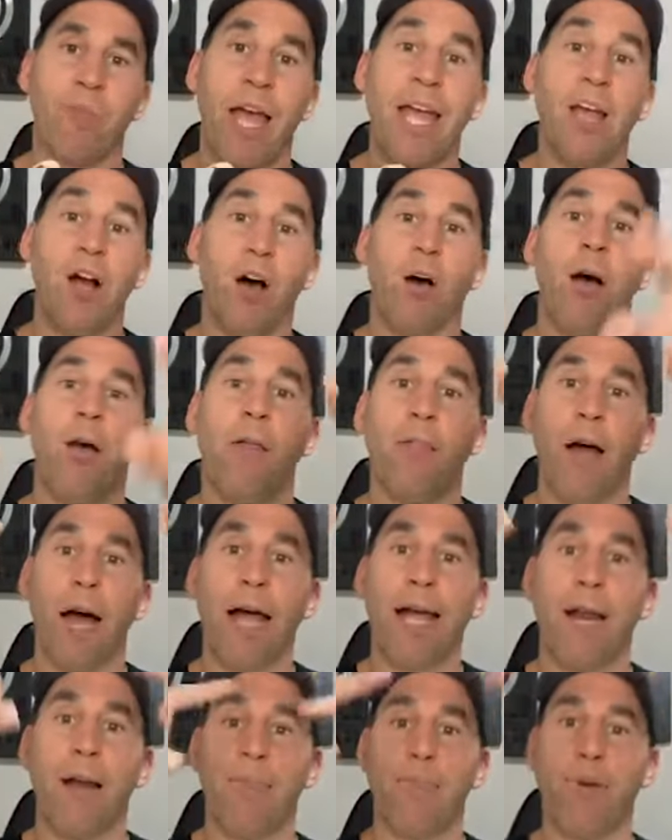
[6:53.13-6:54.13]
hey y'all
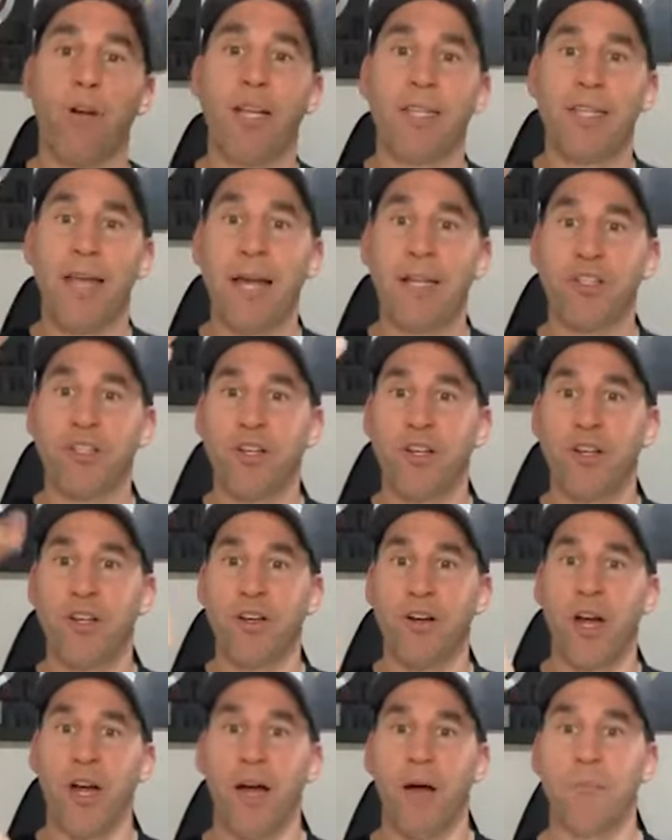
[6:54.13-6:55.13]
i got a book attached
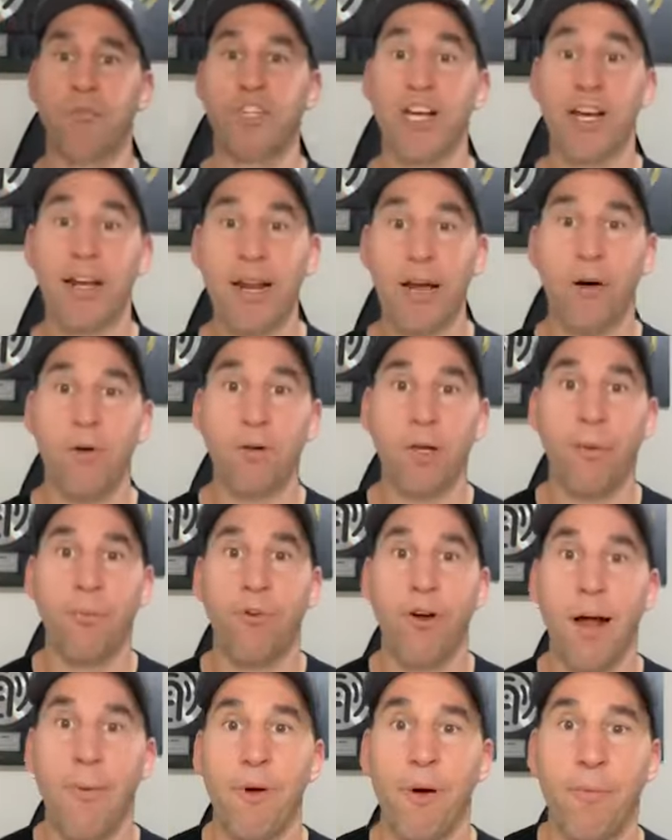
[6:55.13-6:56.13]
here um, check it out come
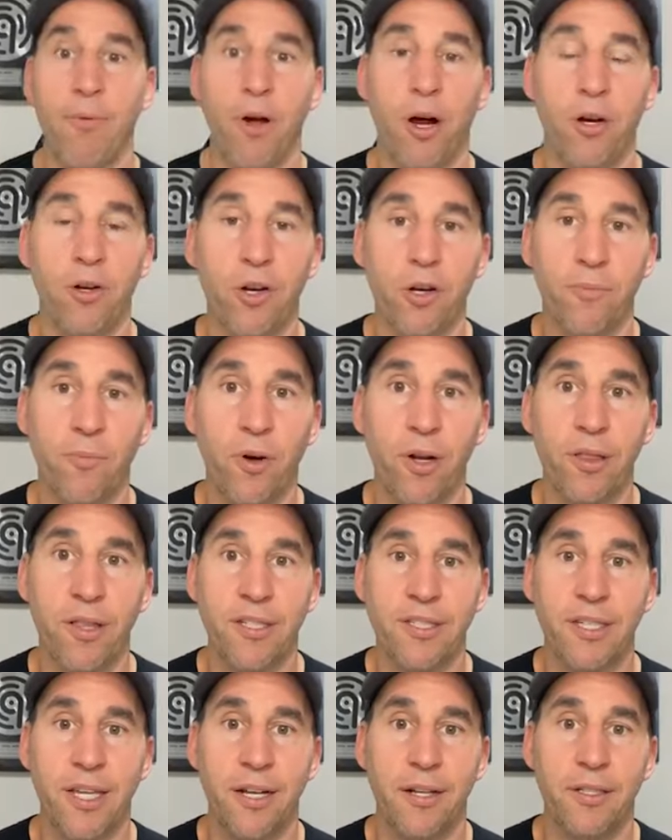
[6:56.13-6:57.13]
grab our, our cookbook
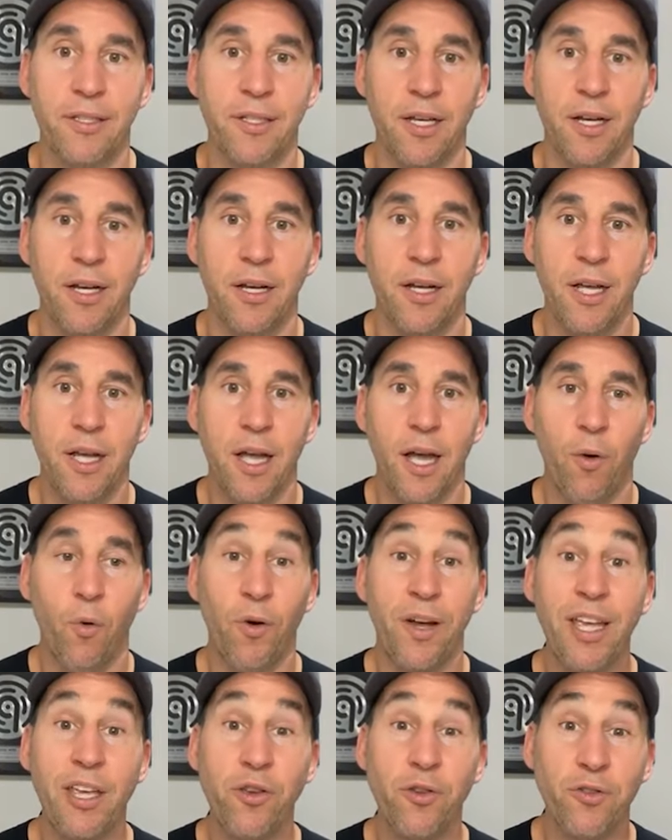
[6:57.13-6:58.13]
let's get us uh,
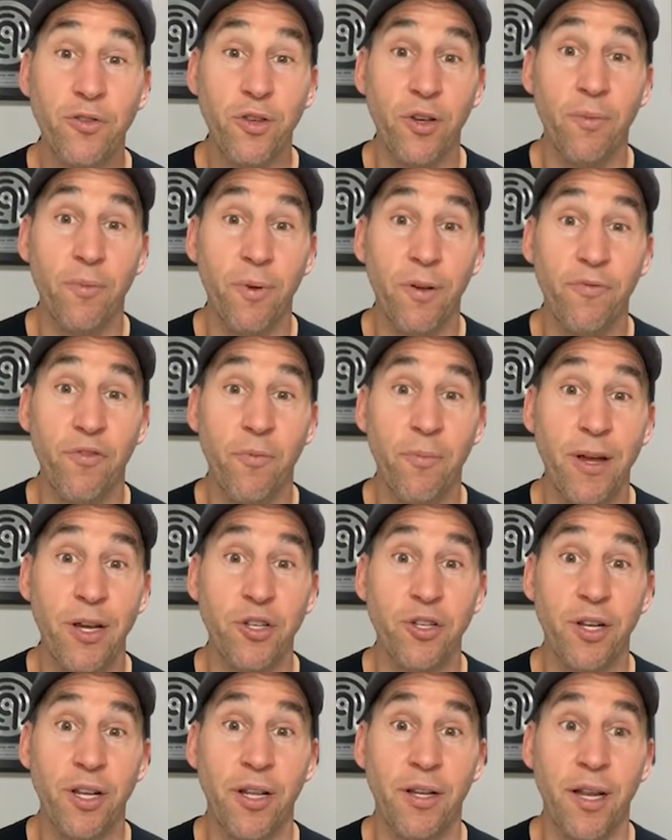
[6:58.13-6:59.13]
we'll get you some
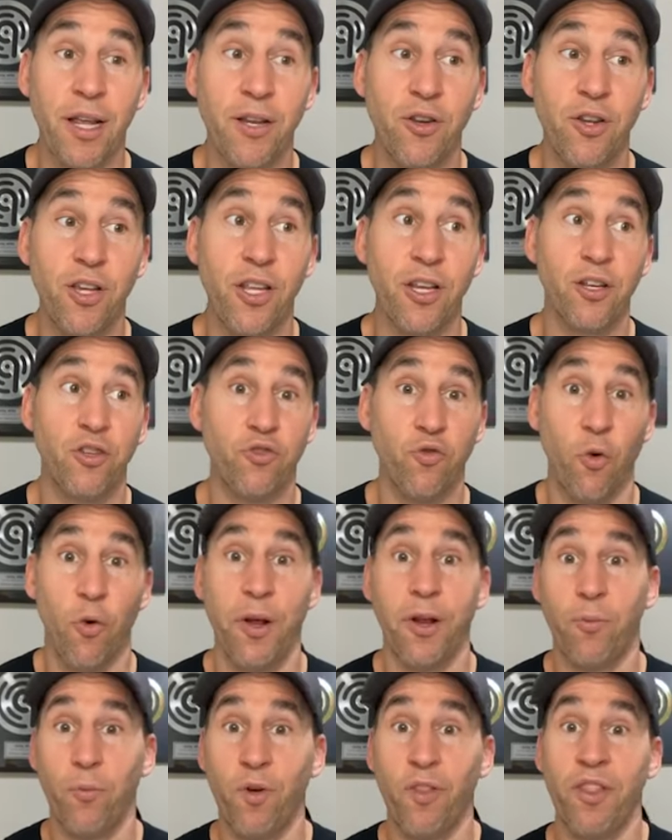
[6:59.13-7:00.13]
information and, and you can
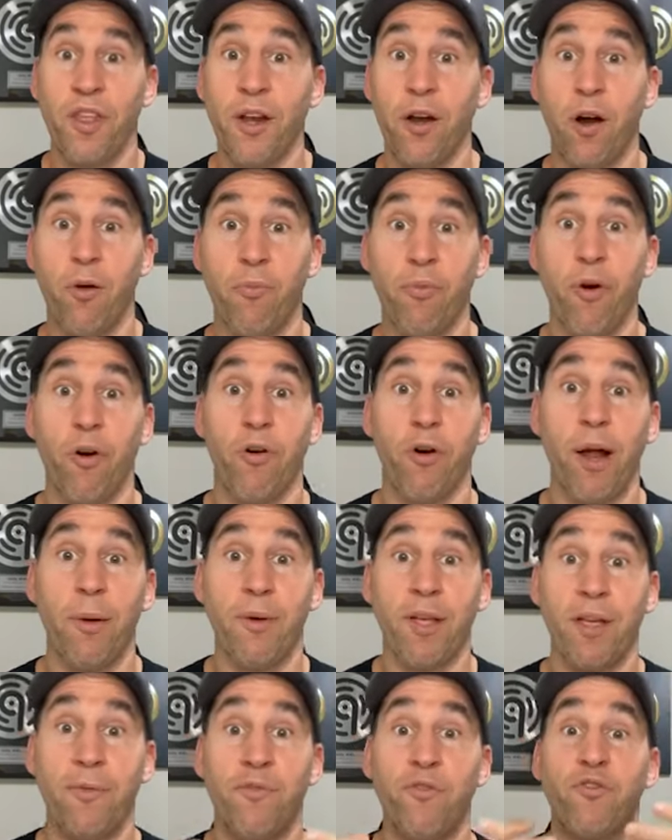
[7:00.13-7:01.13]
join within our program
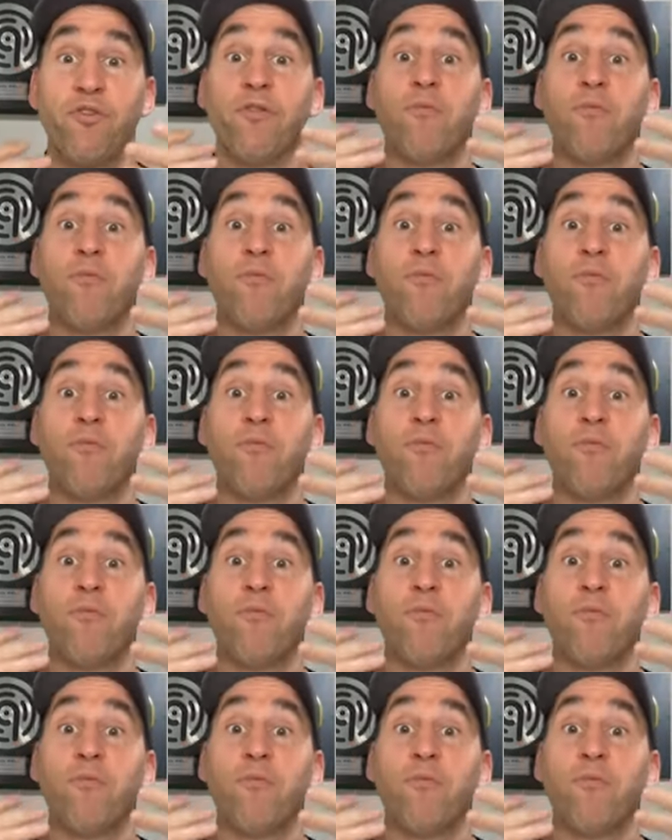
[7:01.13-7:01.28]
and give you